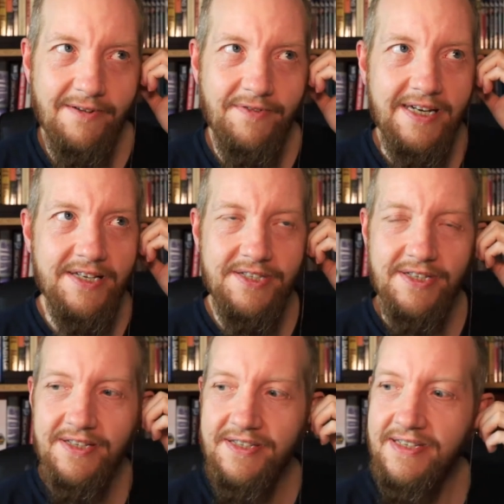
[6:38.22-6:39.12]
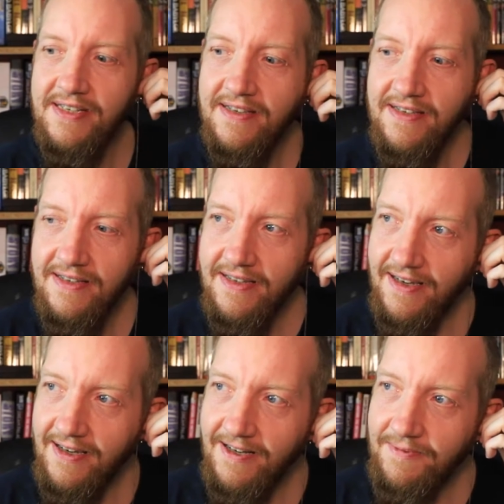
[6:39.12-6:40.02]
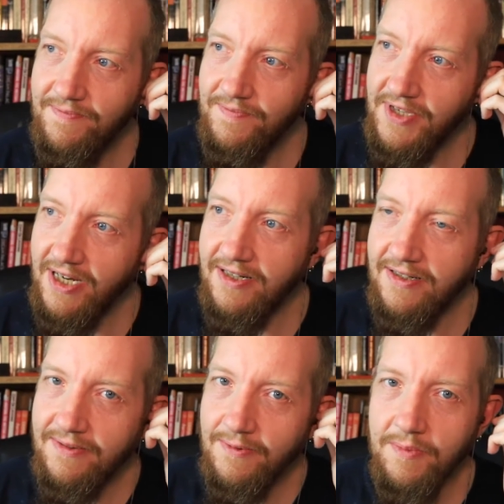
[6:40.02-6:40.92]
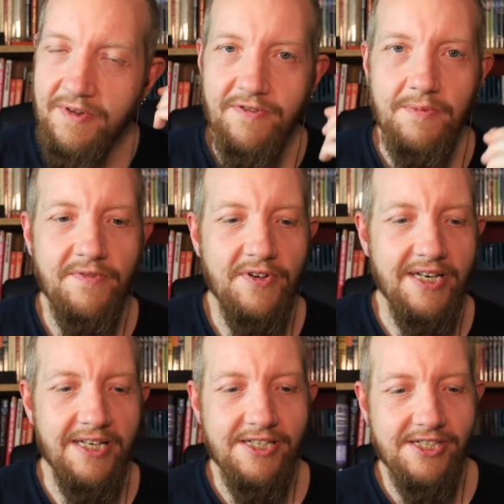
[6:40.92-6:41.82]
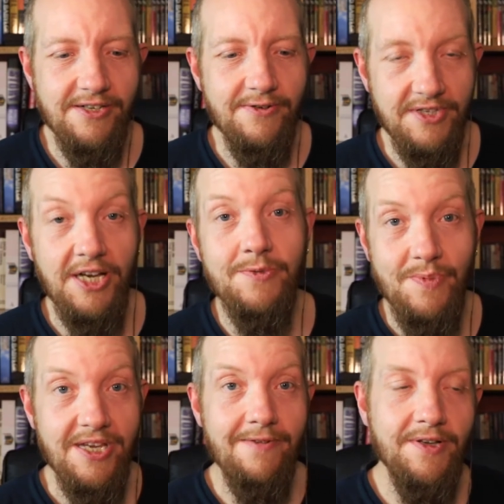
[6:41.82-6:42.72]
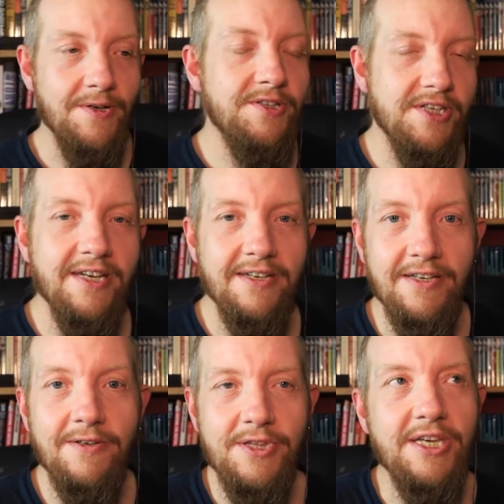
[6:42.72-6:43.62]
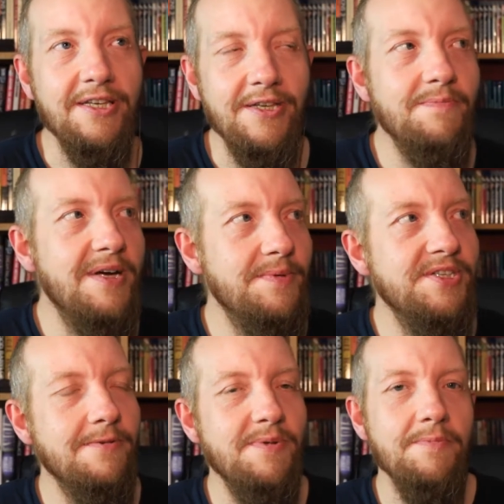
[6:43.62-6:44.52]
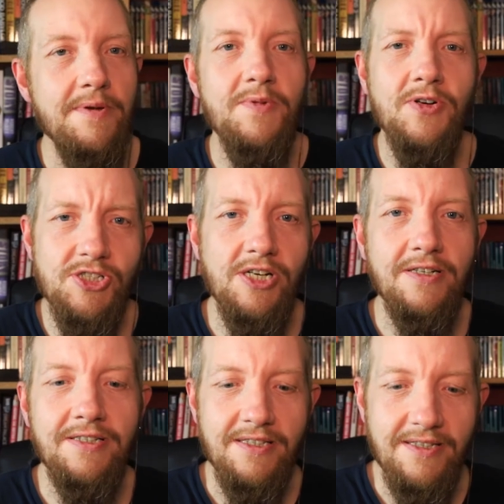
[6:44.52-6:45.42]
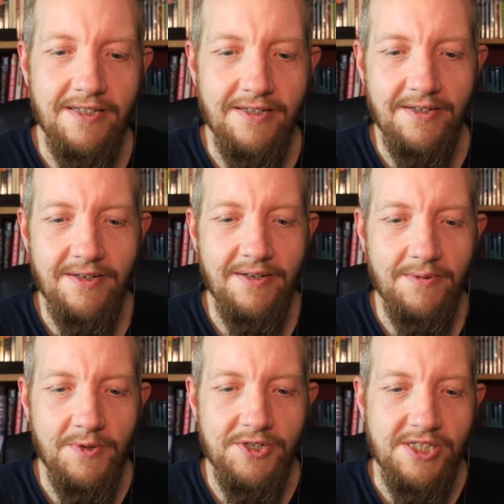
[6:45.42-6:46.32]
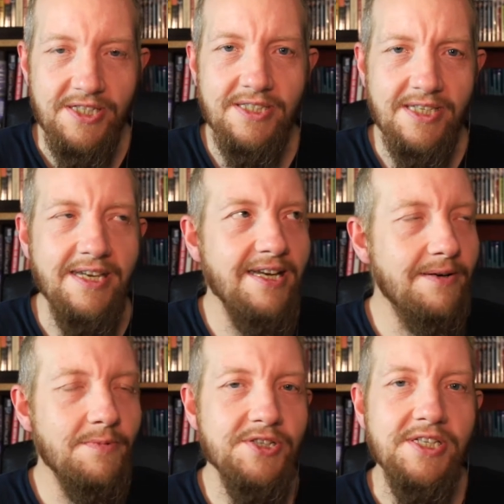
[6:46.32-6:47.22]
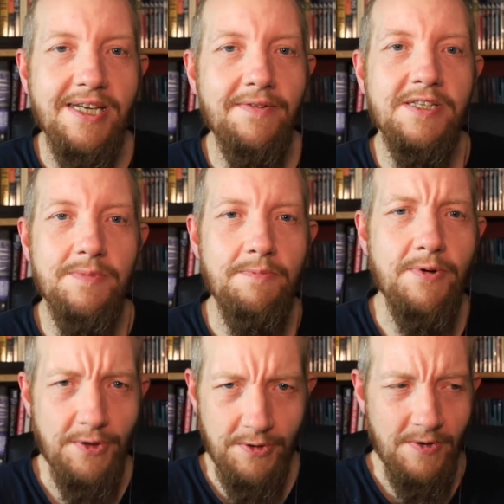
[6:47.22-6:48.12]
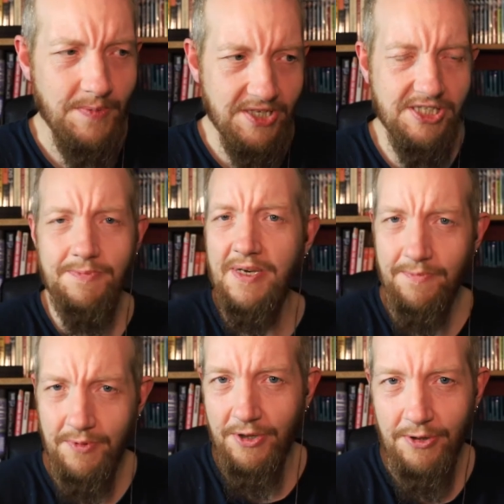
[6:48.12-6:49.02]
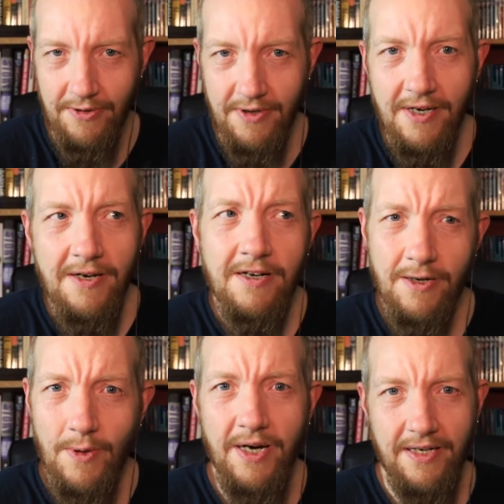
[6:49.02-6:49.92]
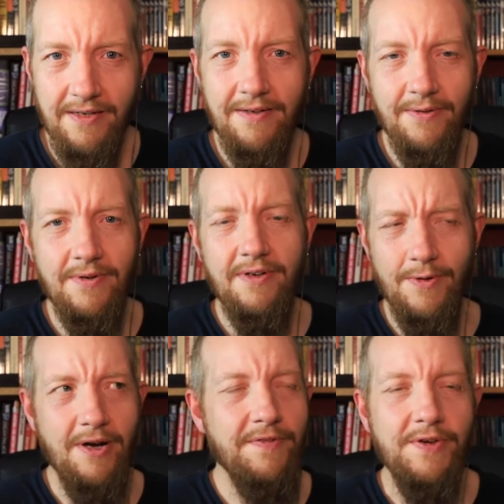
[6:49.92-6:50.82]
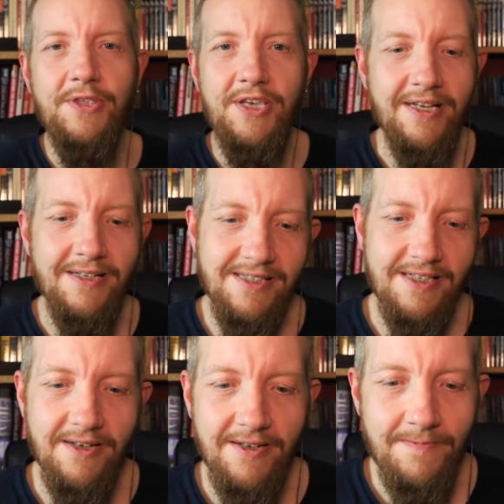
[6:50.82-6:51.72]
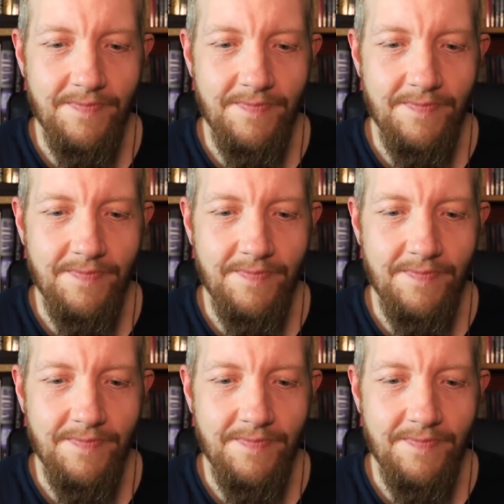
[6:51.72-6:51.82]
of innocent young woman from a village who does believe in God. Yeah, you'd think that maybe she'd be a bit more shocked at what she's seeing and what she's having to be put through, because she's being put through quite a few things, you know.